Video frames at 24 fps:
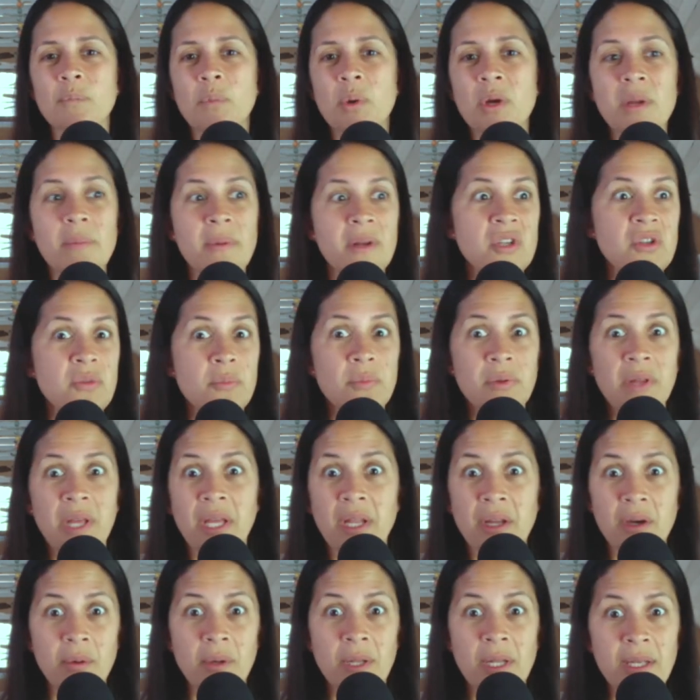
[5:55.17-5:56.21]
put a bunch of
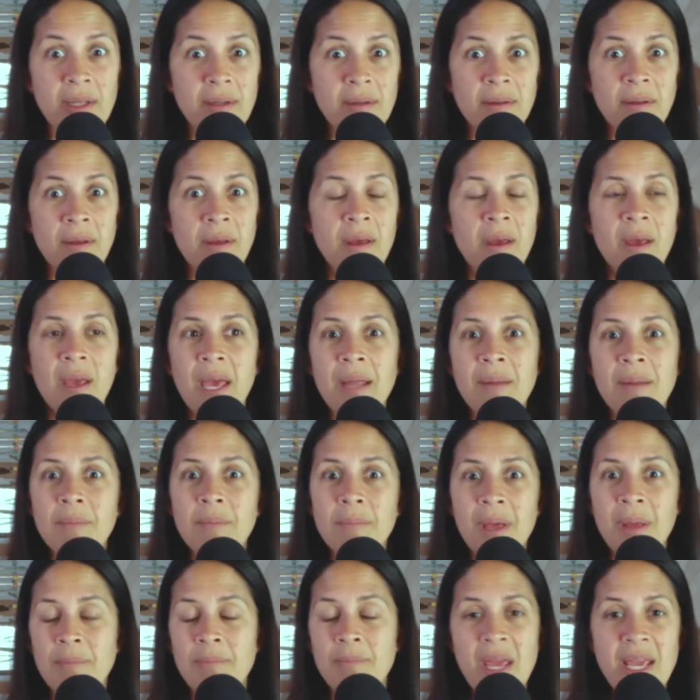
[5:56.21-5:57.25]
Play-Doh in it
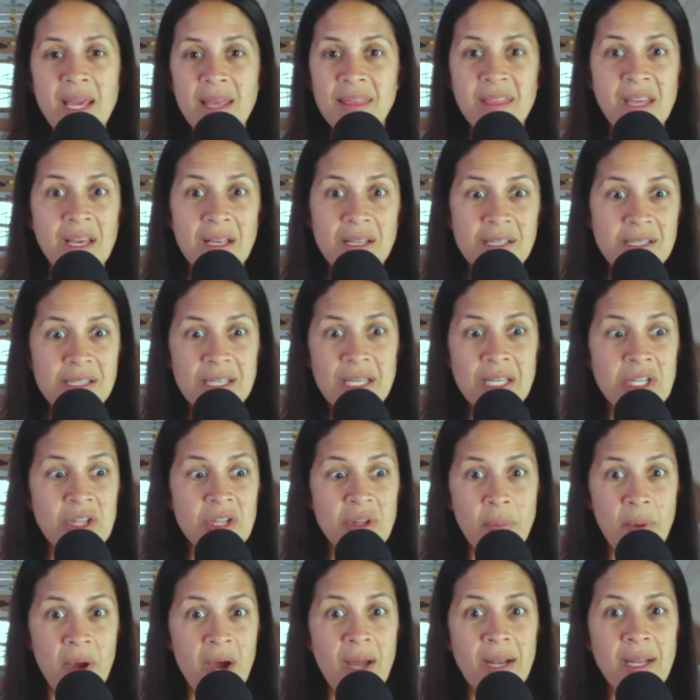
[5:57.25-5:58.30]
and, and make things in
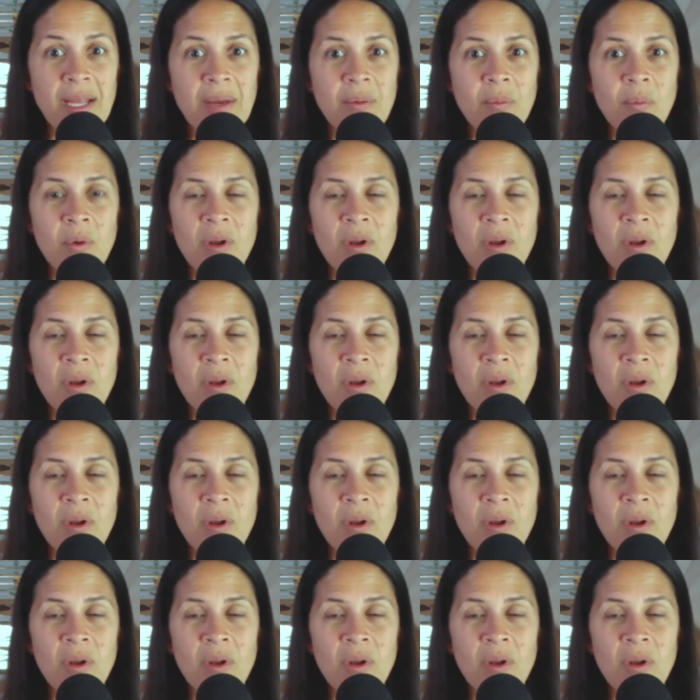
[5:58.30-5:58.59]
the potty.